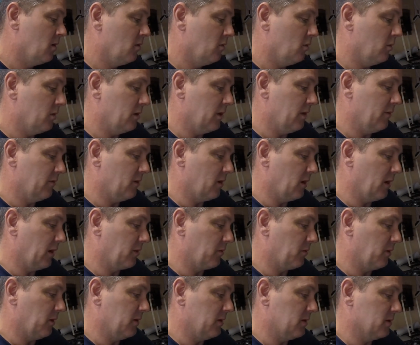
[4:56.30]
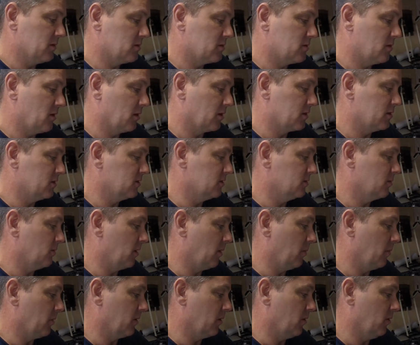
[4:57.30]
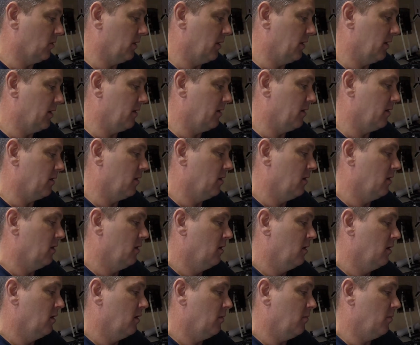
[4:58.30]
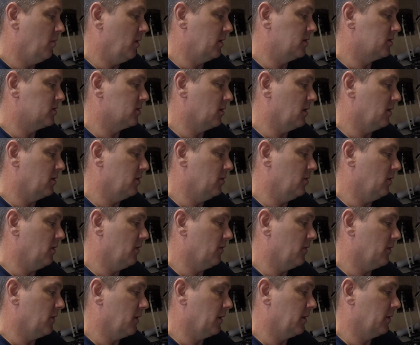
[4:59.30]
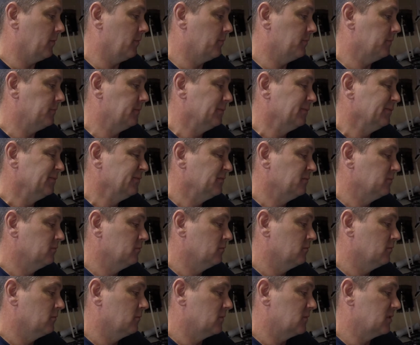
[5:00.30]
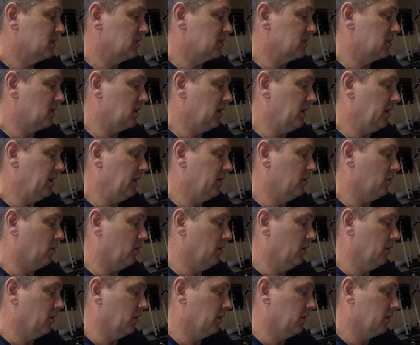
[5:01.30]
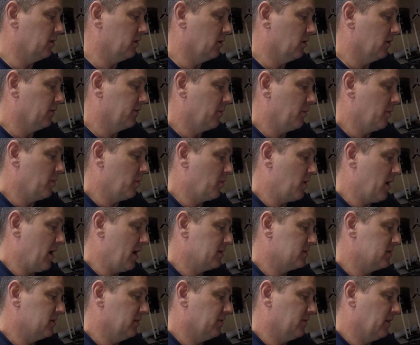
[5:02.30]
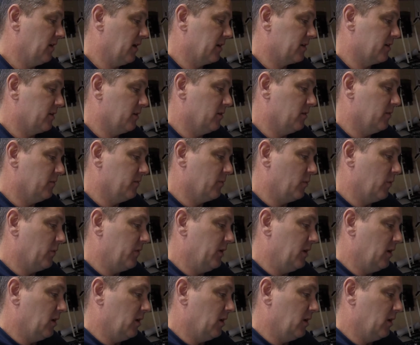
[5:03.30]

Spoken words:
We never like reading instructions, but I'm going to go ahead and make sure I do everything. It says clean oil and dirt from the brass deflector with the